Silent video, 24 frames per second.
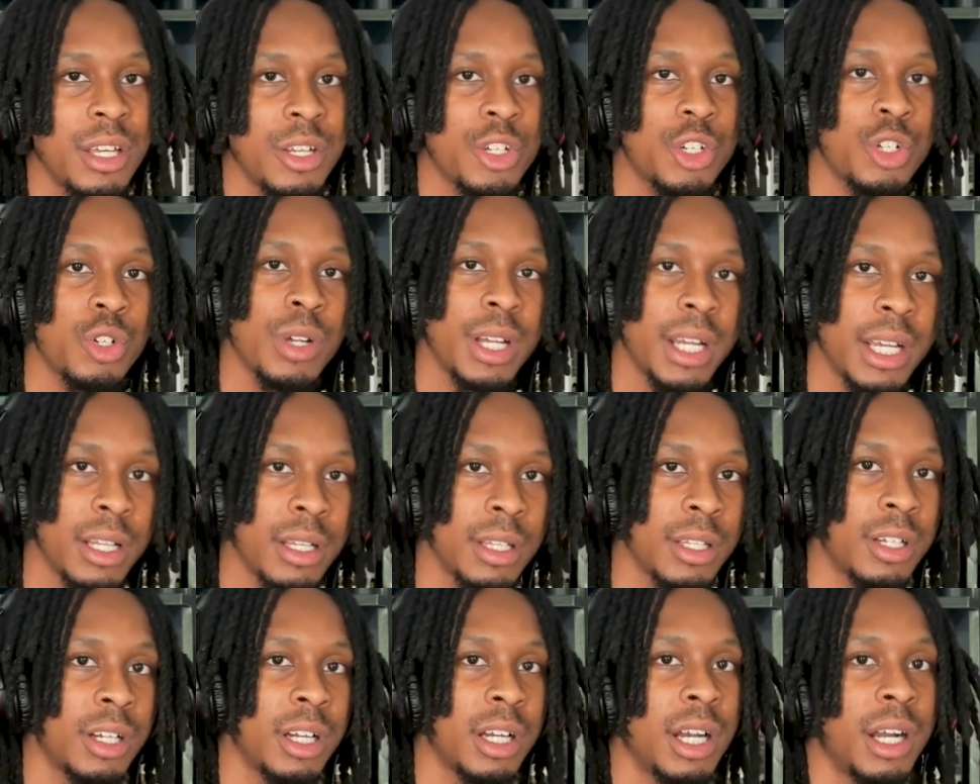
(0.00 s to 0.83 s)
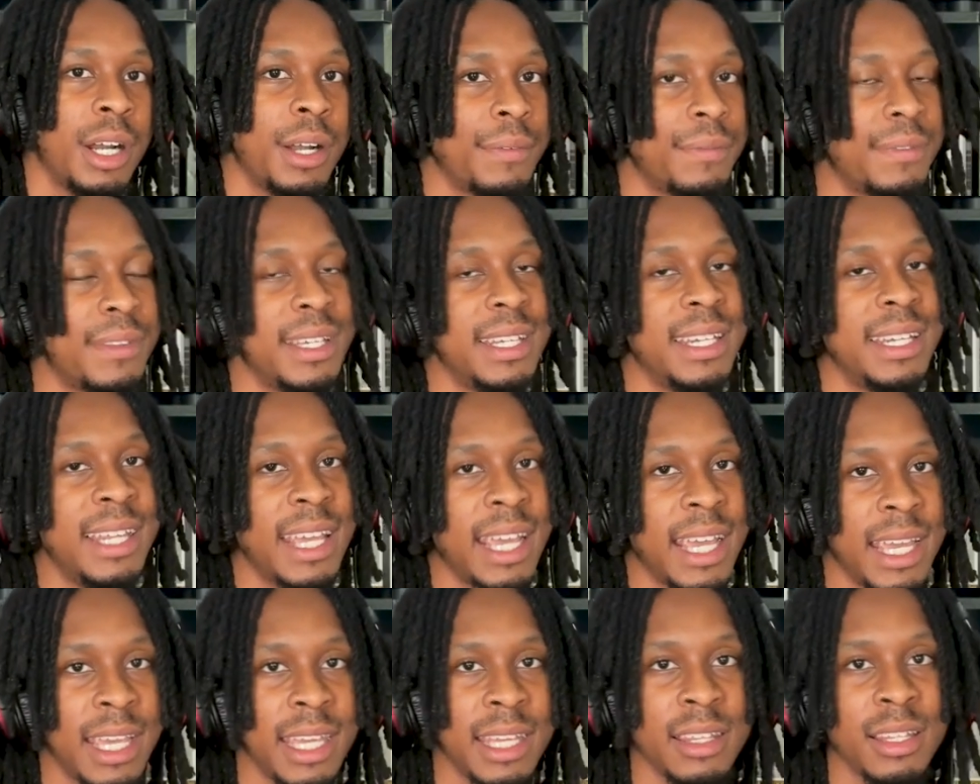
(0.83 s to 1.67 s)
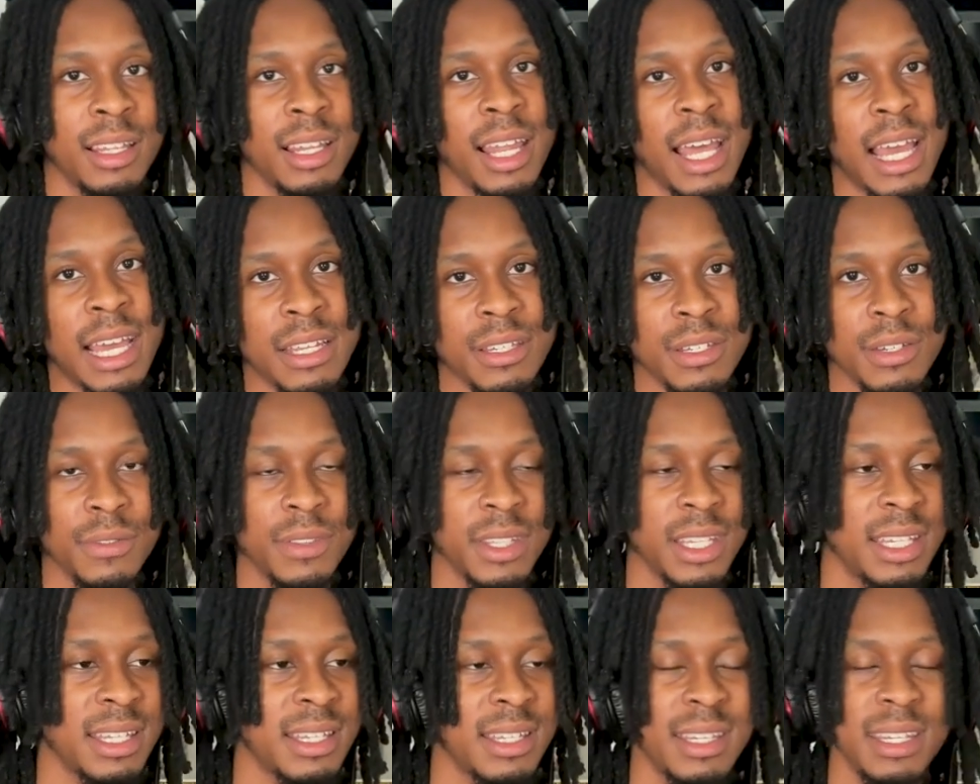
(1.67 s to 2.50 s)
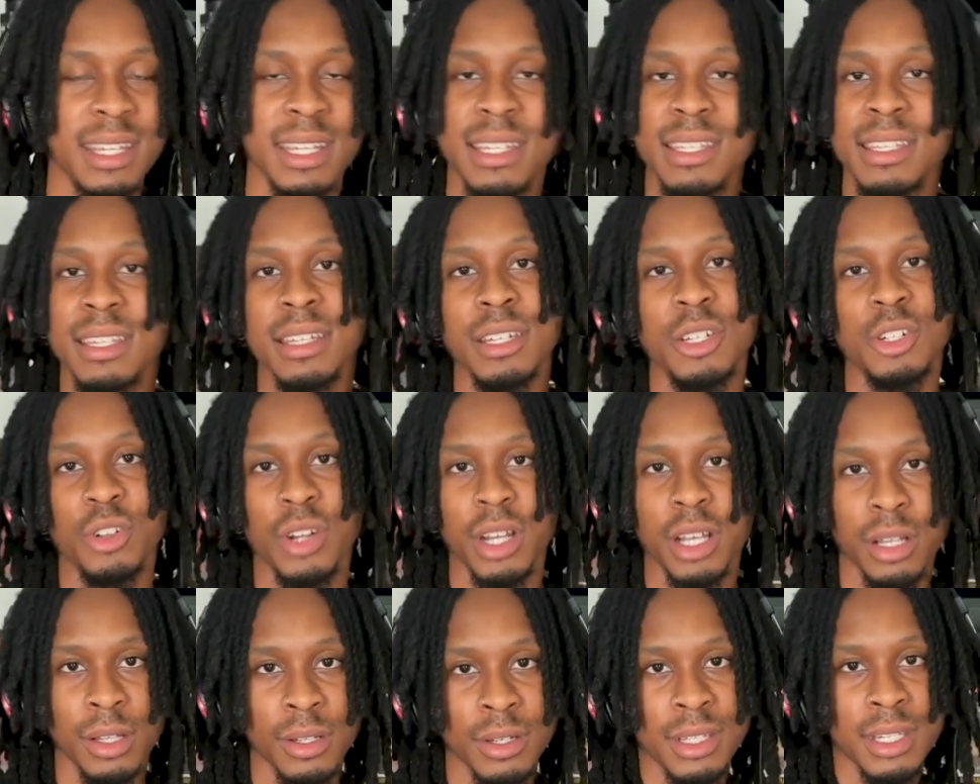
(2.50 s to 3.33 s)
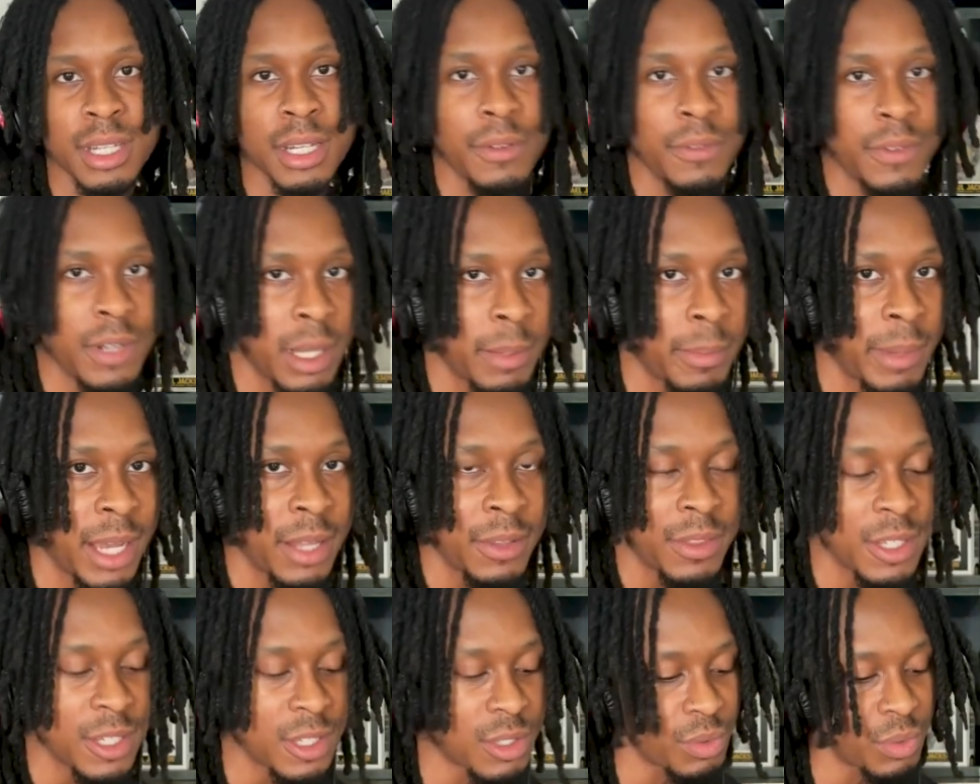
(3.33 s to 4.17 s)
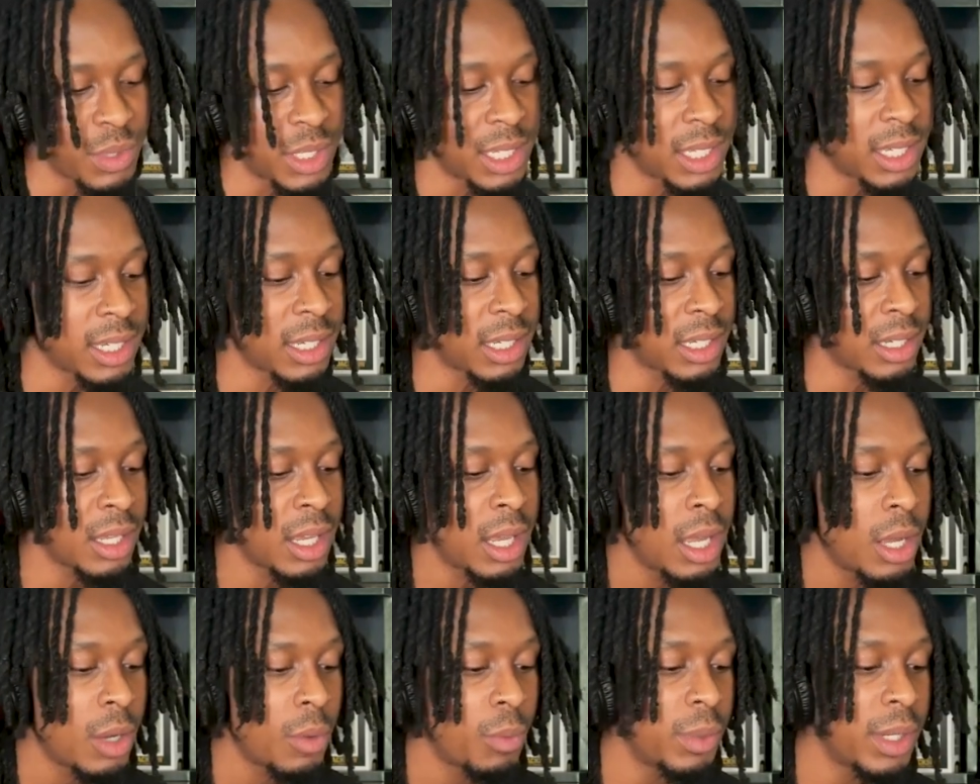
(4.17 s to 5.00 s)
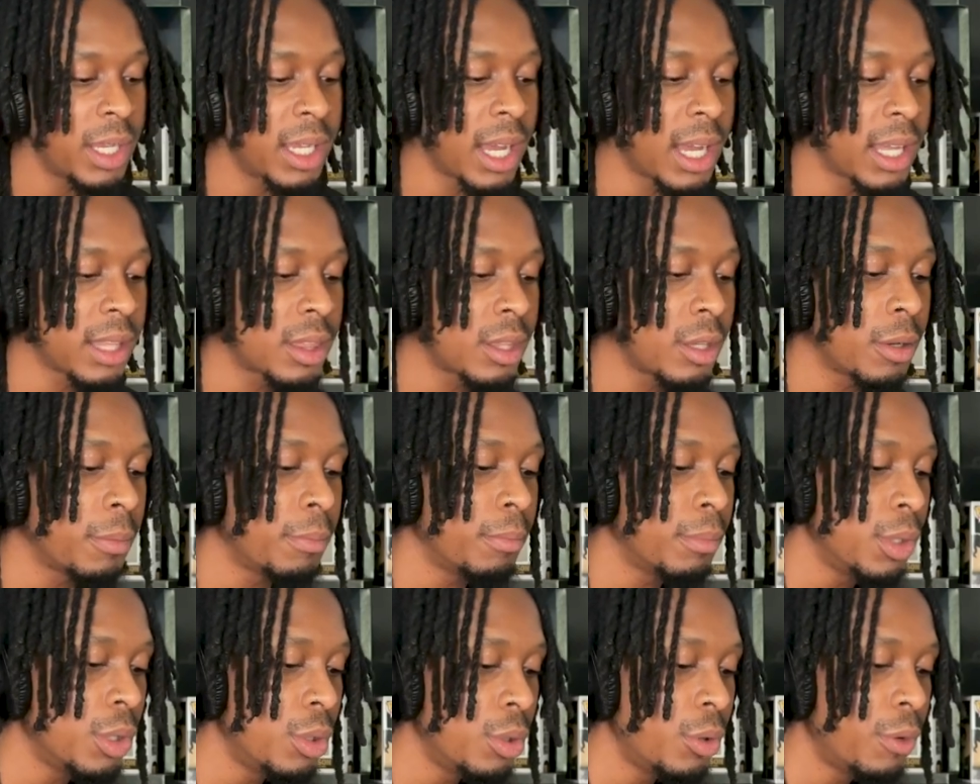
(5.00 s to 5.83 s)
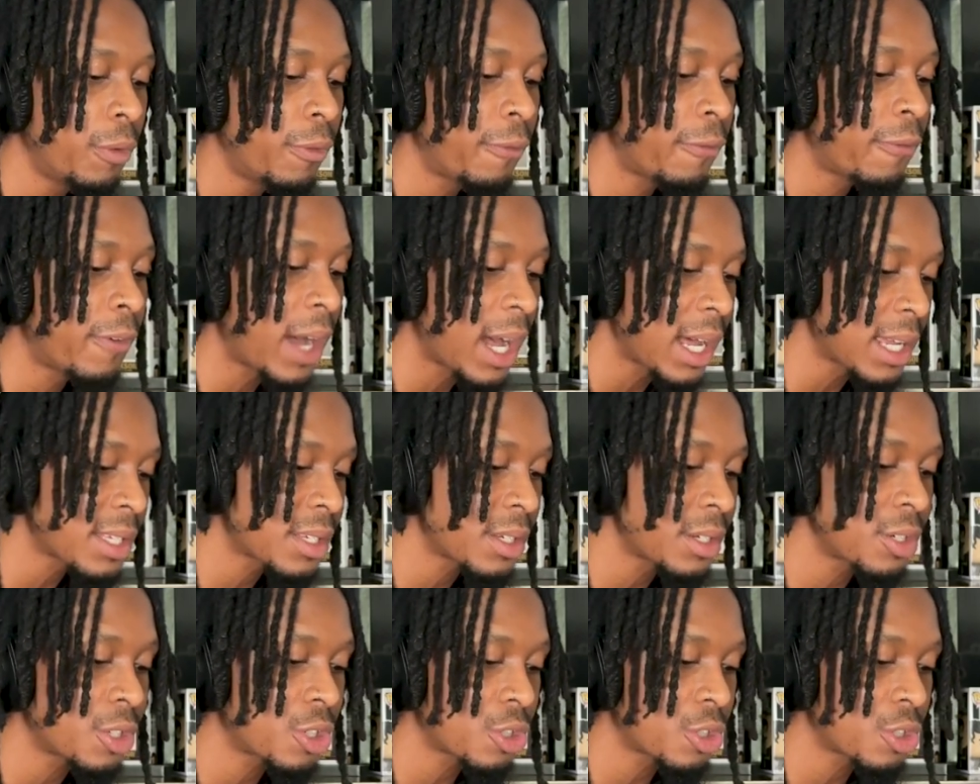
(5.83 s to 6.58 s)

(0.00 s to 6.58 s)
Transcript: trailer of the day, the last of these Disney trailers that have come out this weekend. We got the Mufasa